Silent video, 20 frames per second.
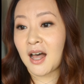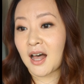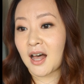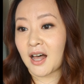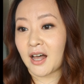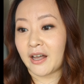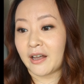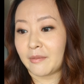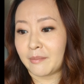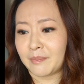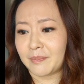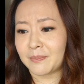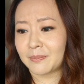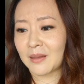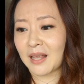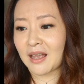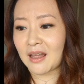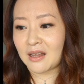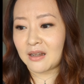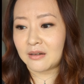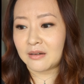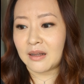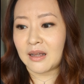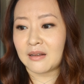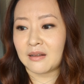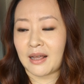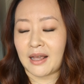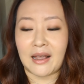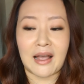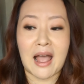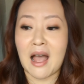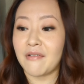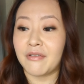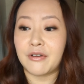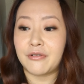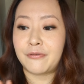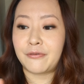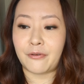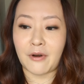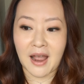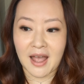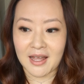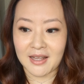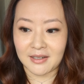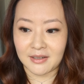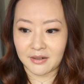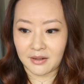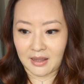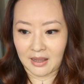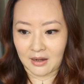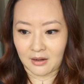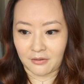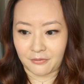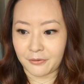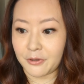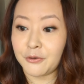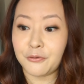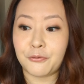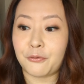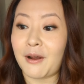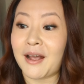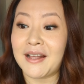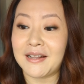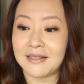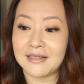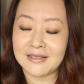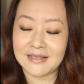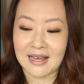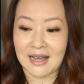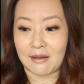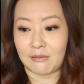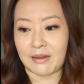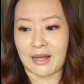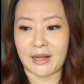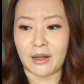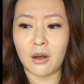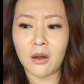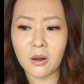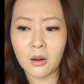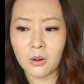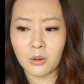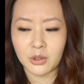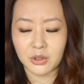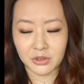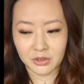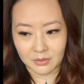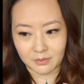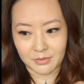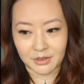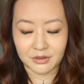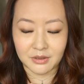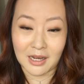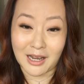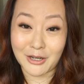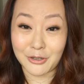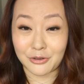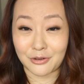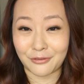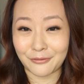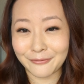And like I have a friend and a few friends that like, oh, you should massage your